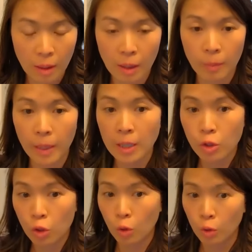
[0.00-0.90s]
And
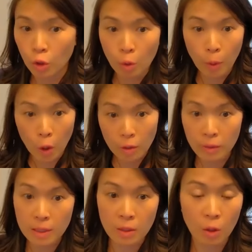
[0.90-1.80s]
so, part of
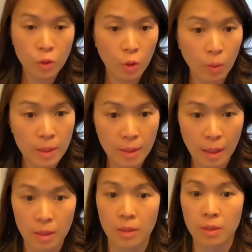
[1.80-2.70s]
this also is
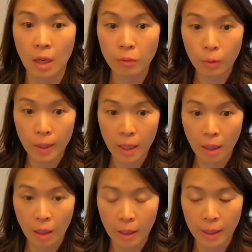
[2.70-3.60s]
like a
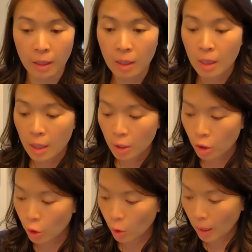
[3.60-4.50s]
discovery on,
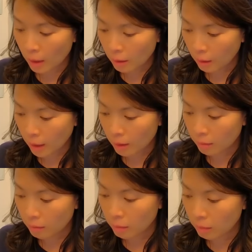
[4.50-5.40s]
like
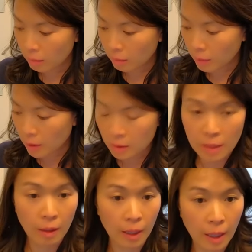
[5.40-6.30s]
this,
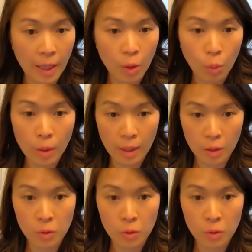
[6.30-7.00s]
like anyone that